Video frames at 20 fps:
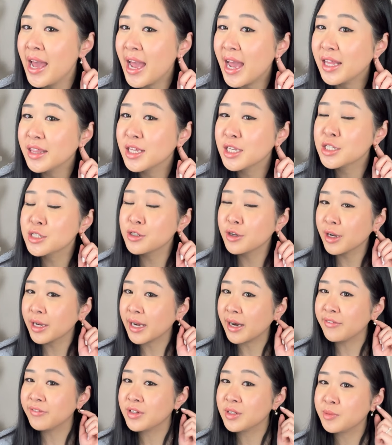and they're so
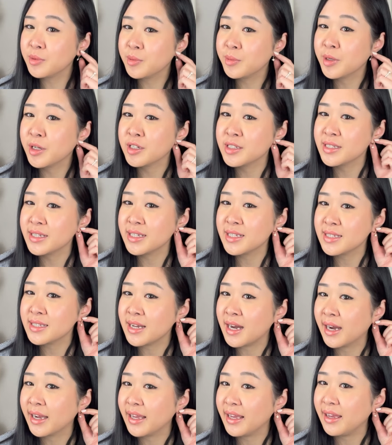comfortable because they're just
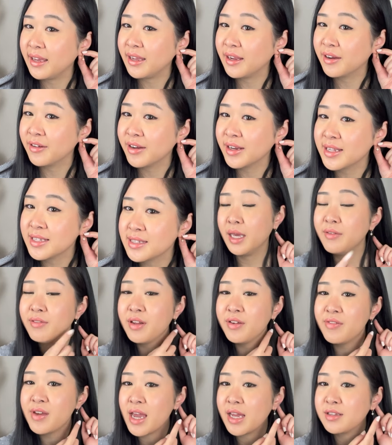huggy earrings. Even
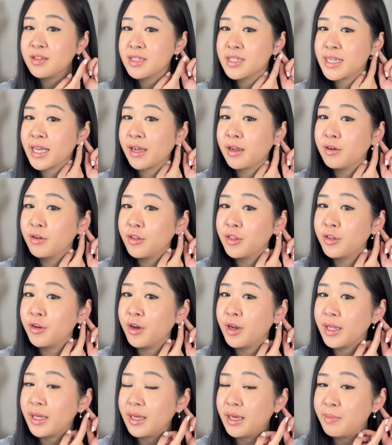if you had your second or
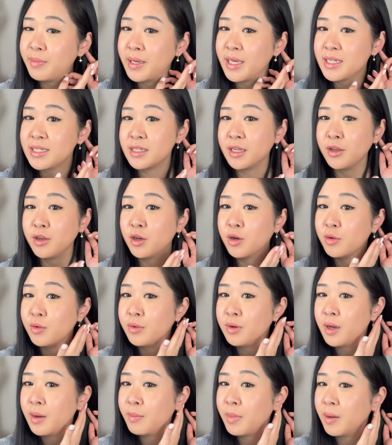third ear piercing, you
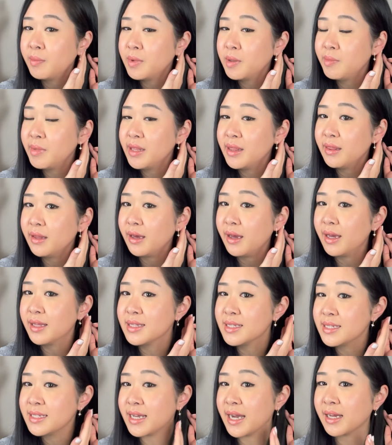could pop them in there
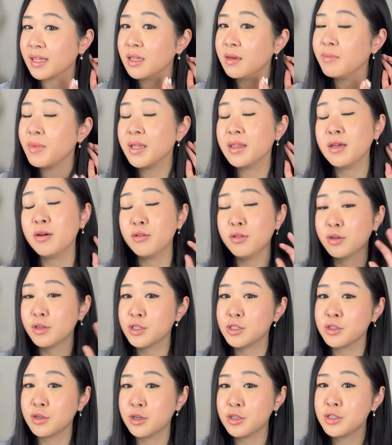and stack them, and they'll look
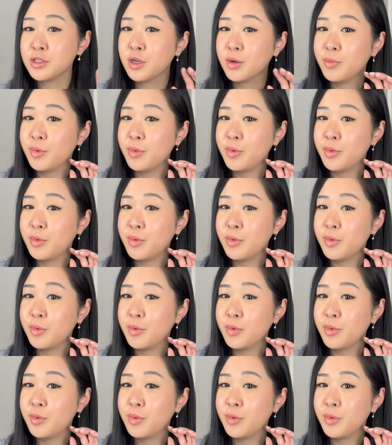so, so